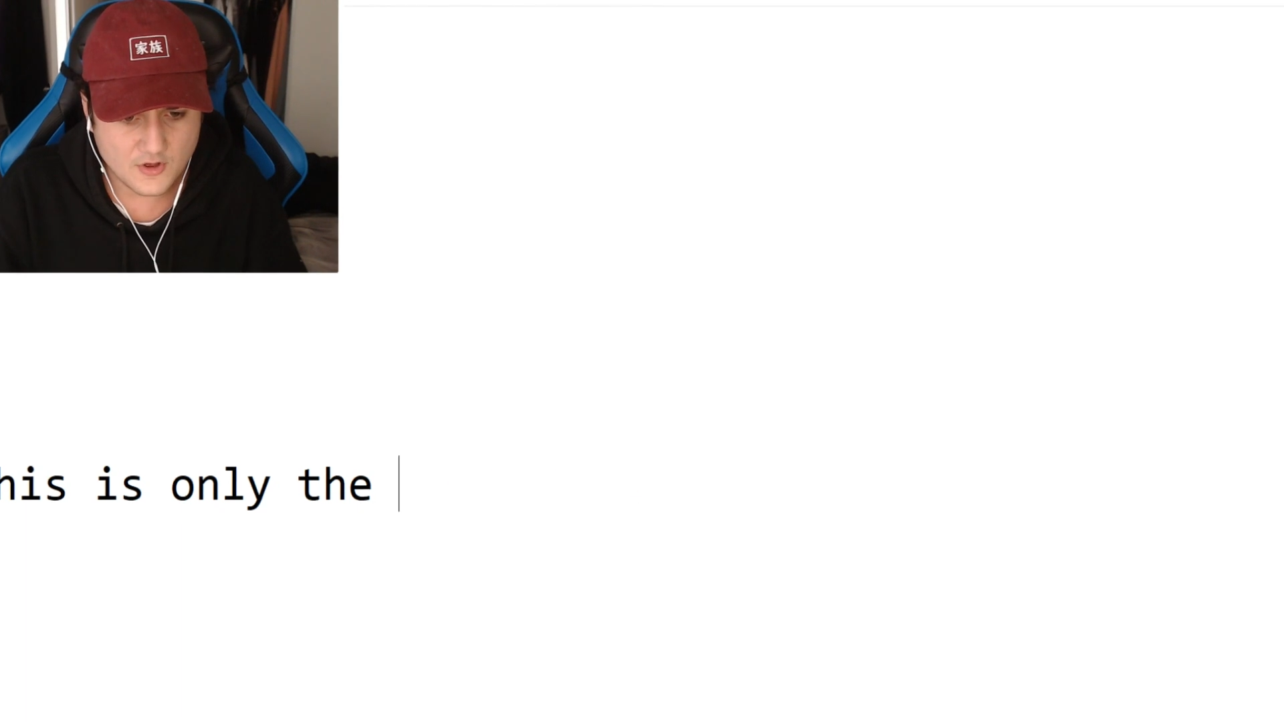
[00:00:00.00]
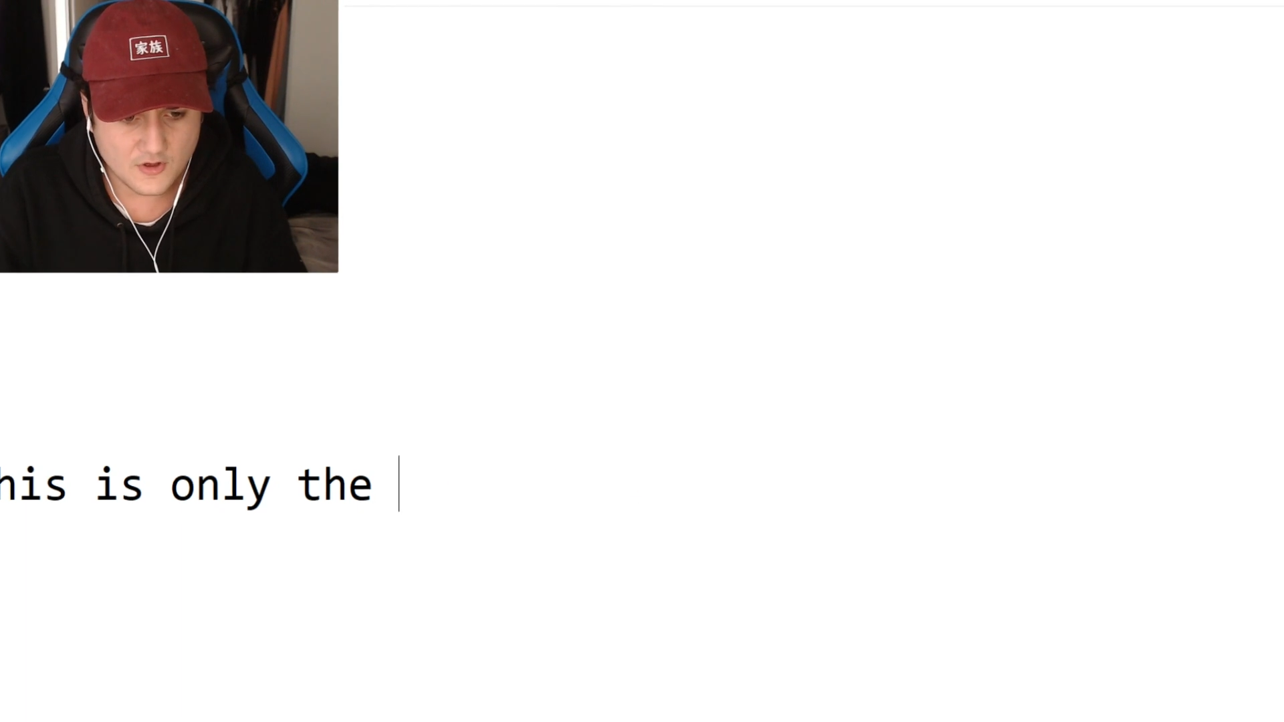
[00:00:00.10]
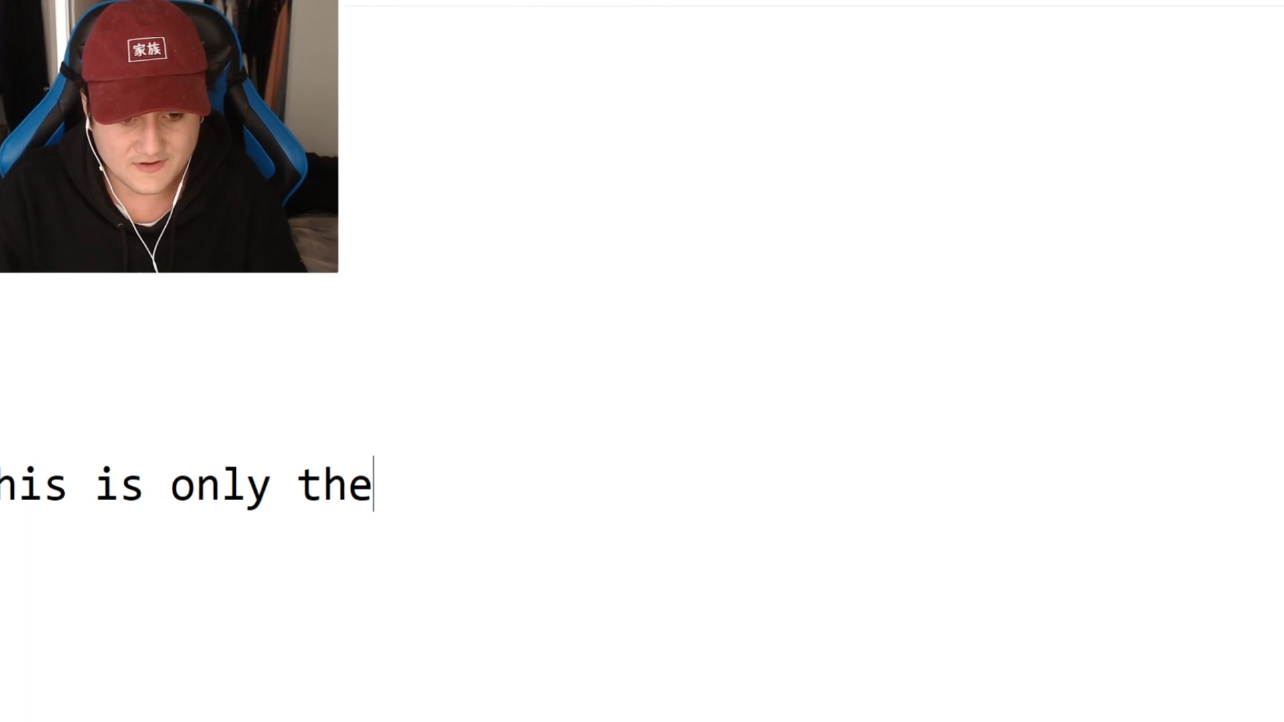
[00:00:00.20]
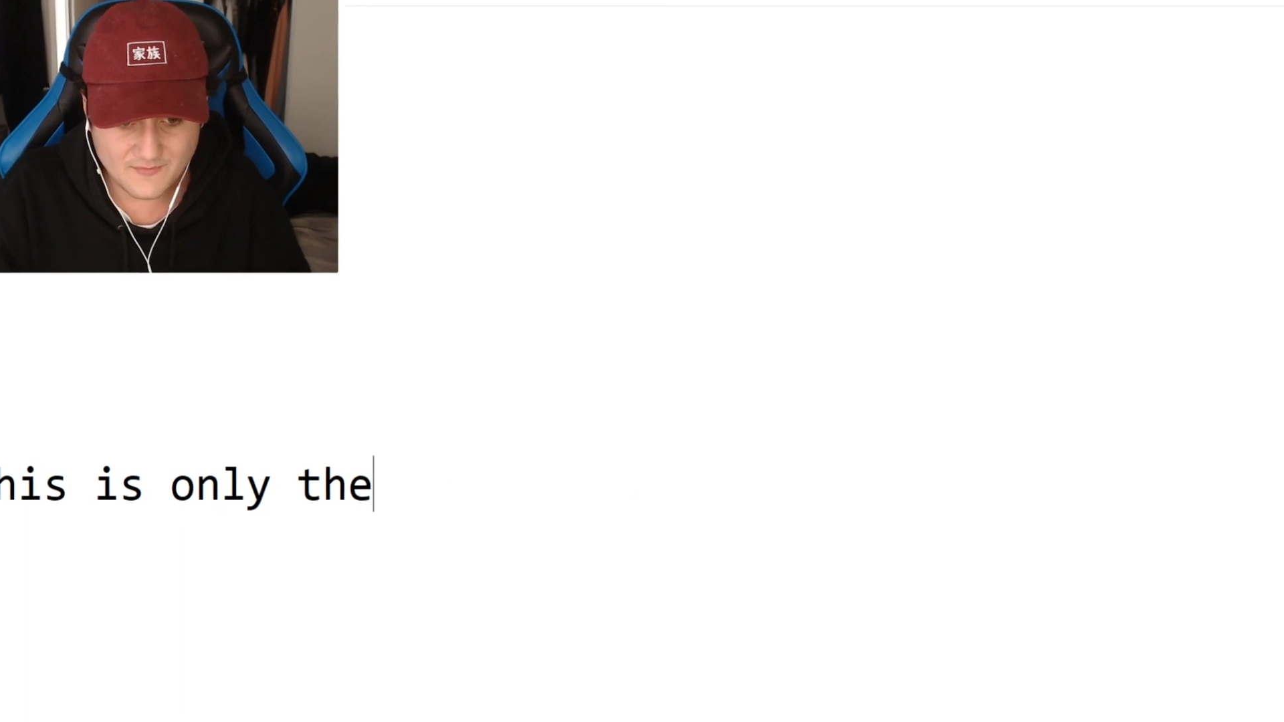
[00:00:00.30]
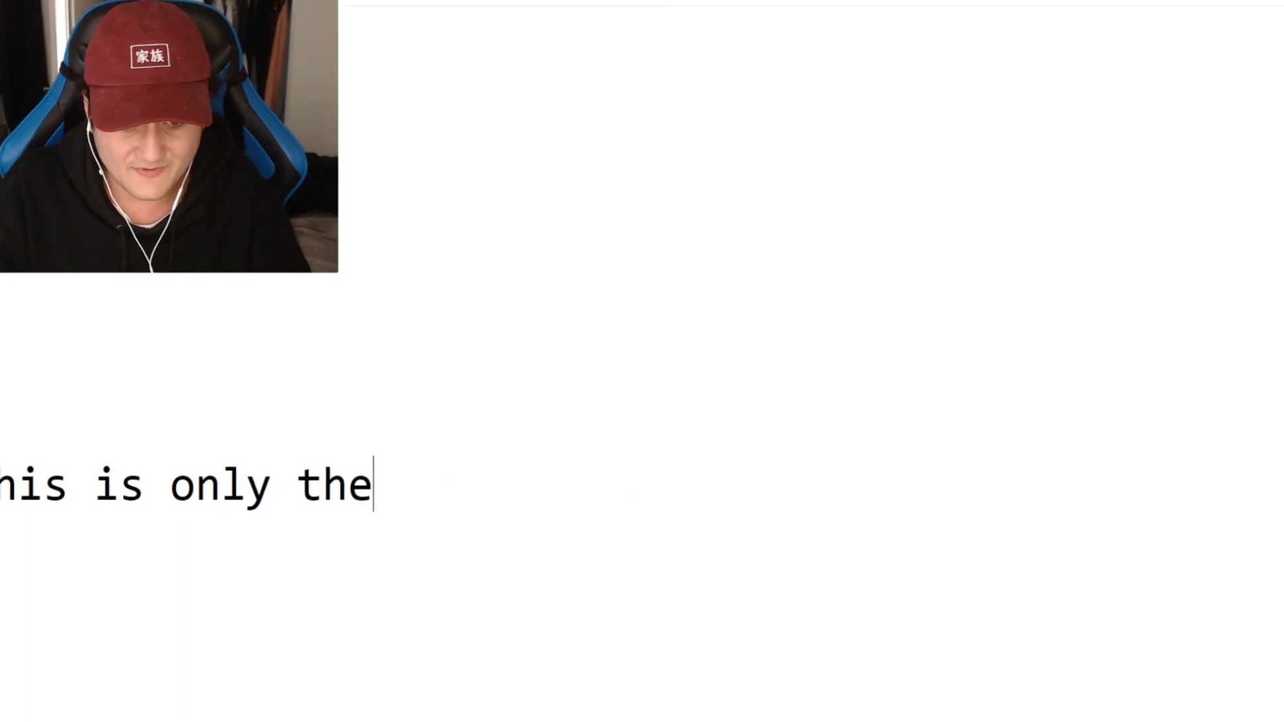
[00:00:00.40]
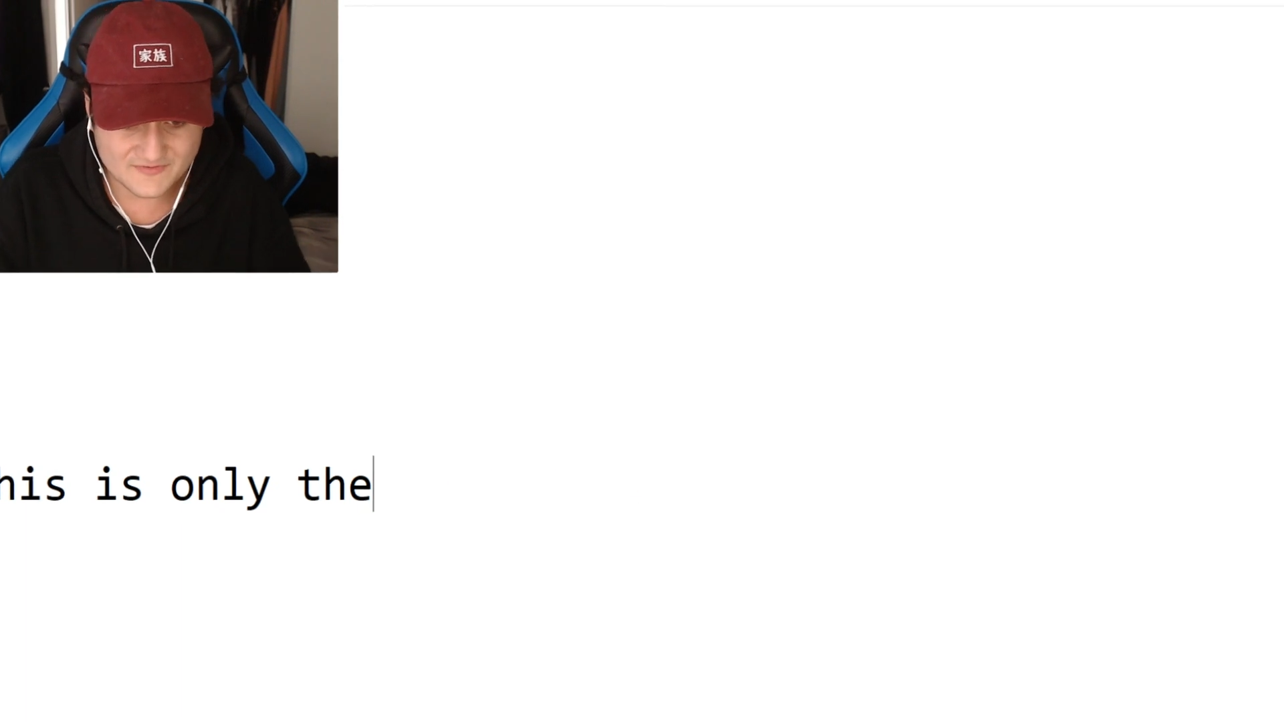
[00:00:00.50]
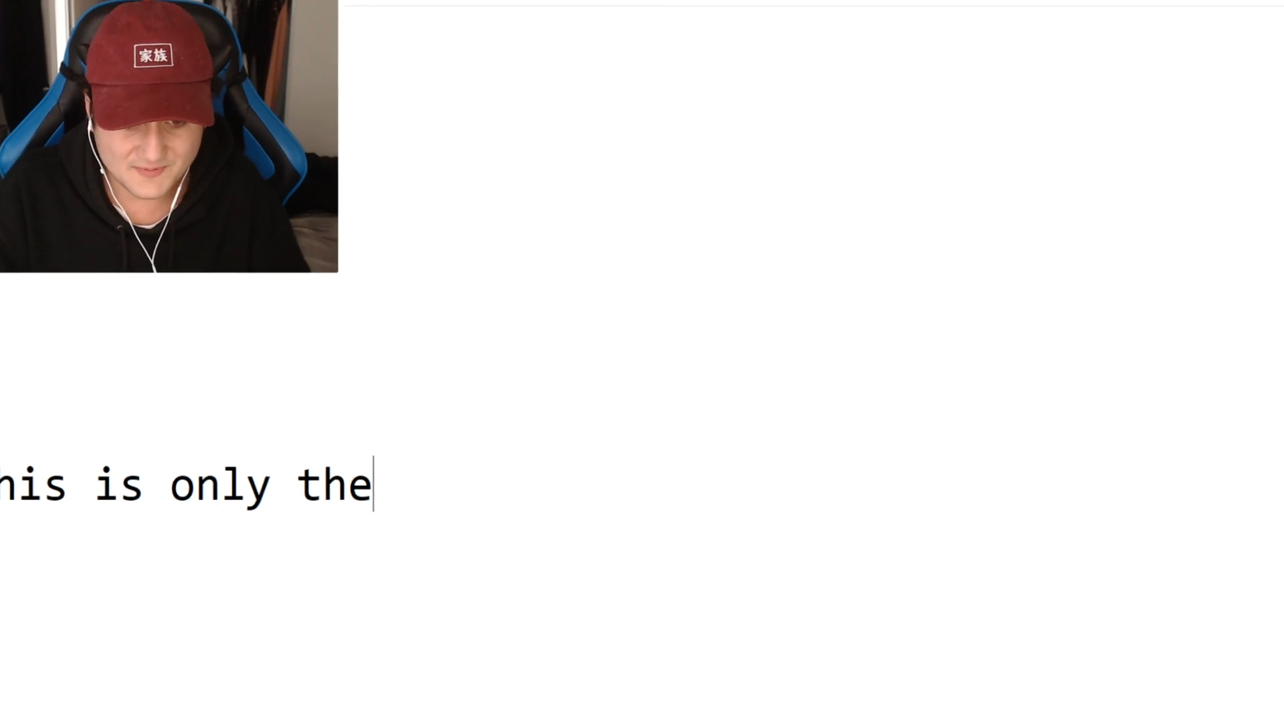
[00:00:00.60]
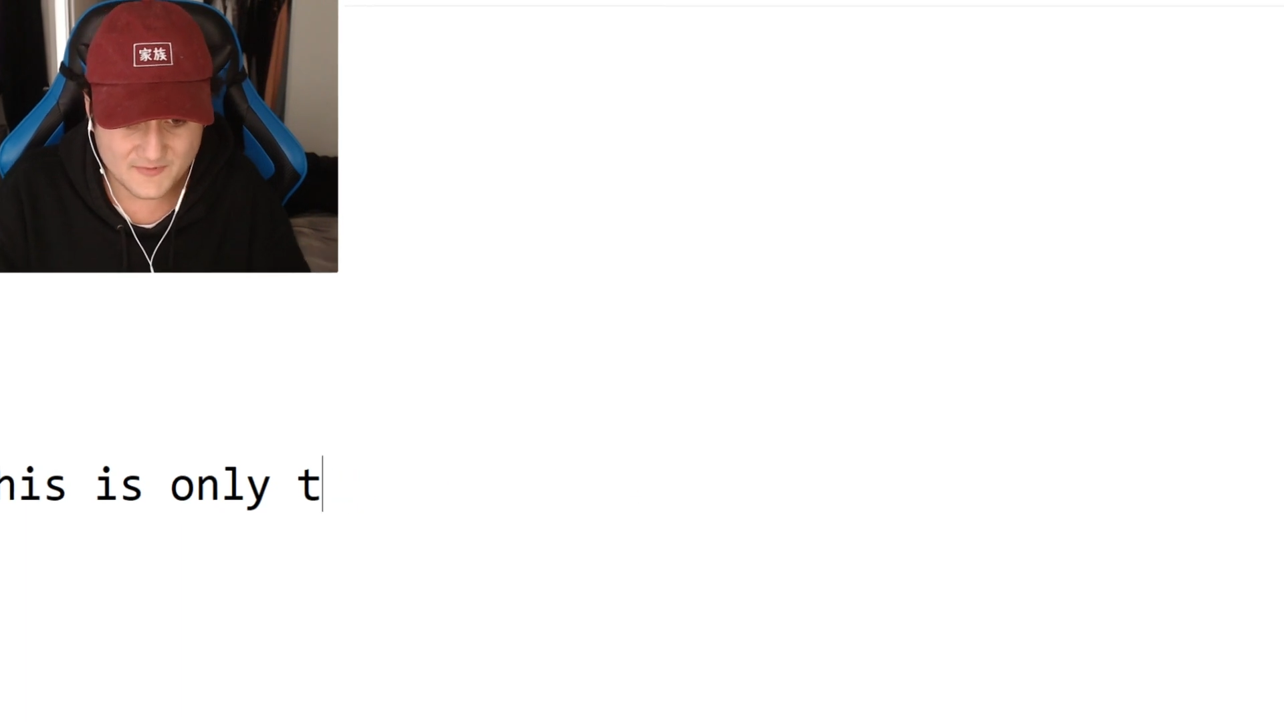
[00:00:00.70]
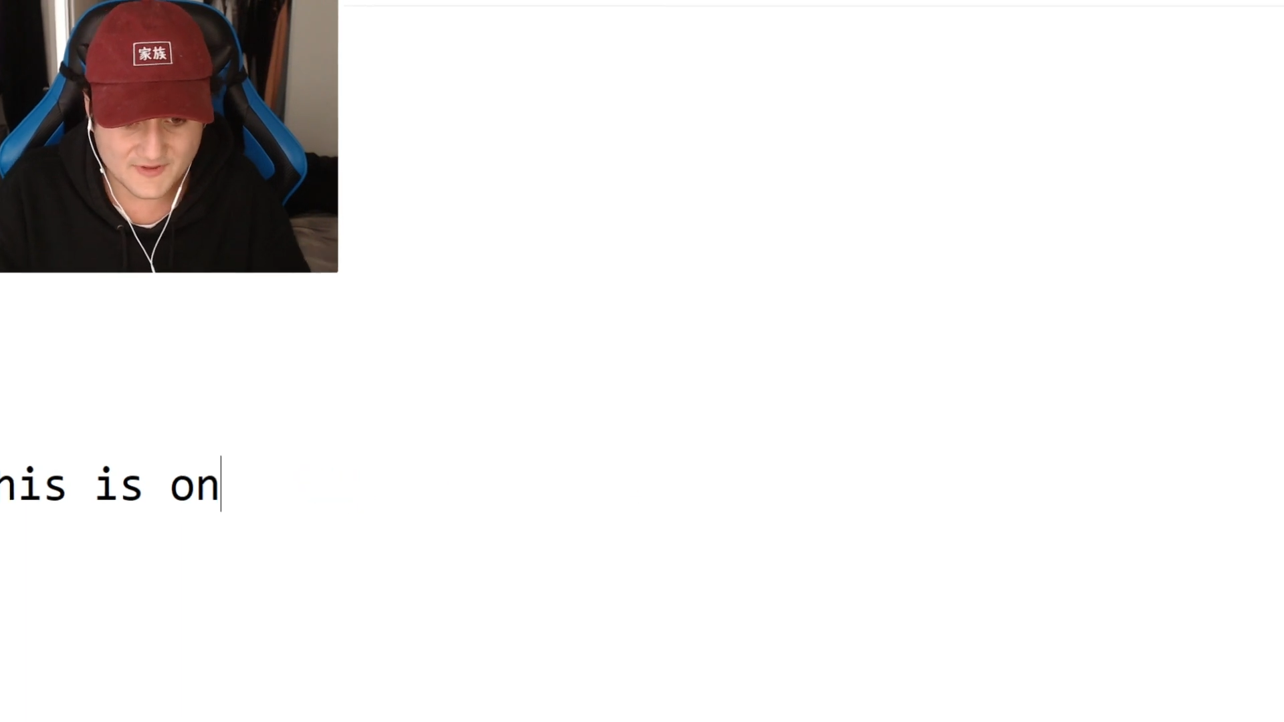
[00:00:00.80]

okay, well they spelled